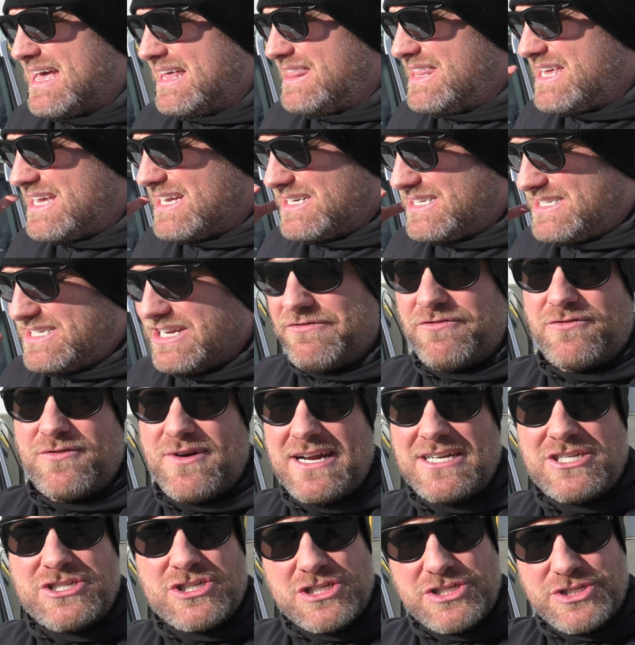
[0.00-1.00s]
the
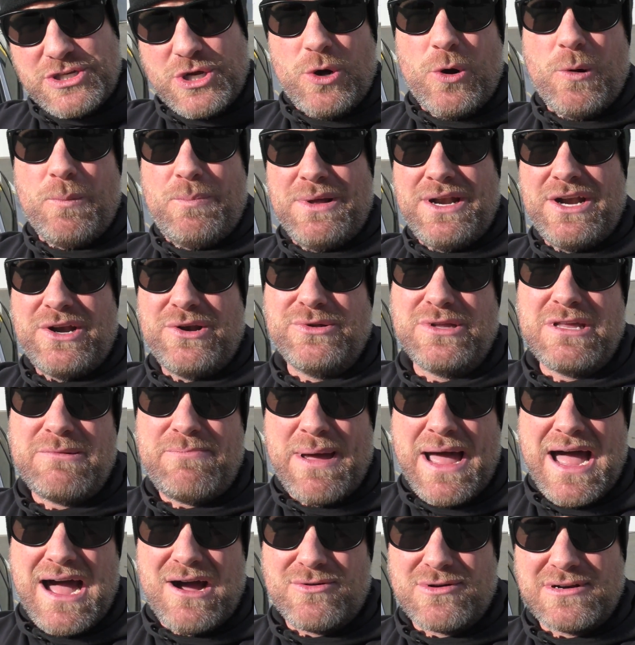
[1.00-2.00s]
differential's open and only
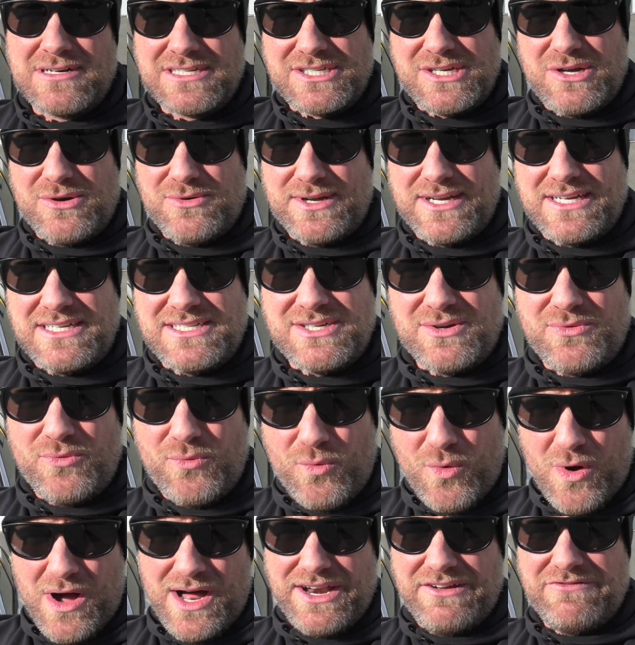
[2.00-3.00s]
power is going to
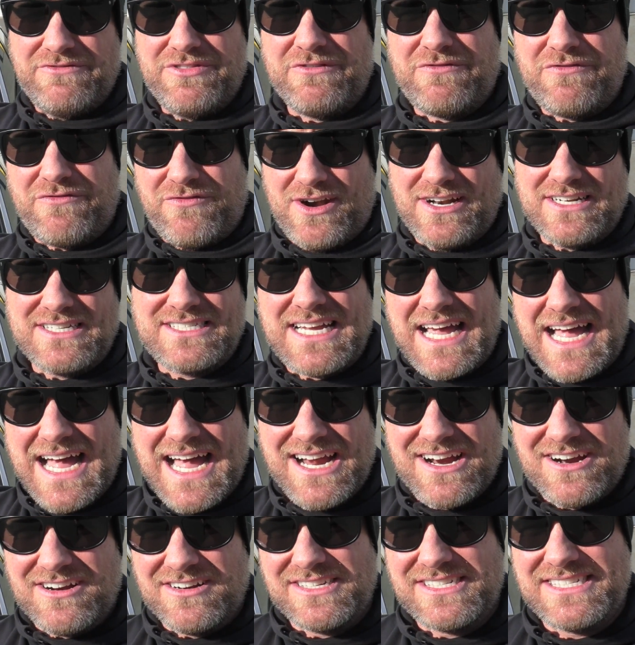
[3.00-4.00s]
one of the front
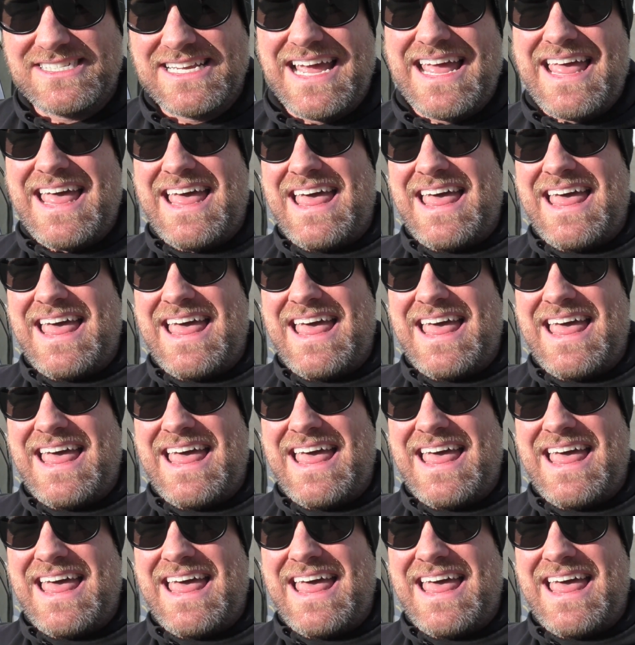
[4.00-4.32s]
tires.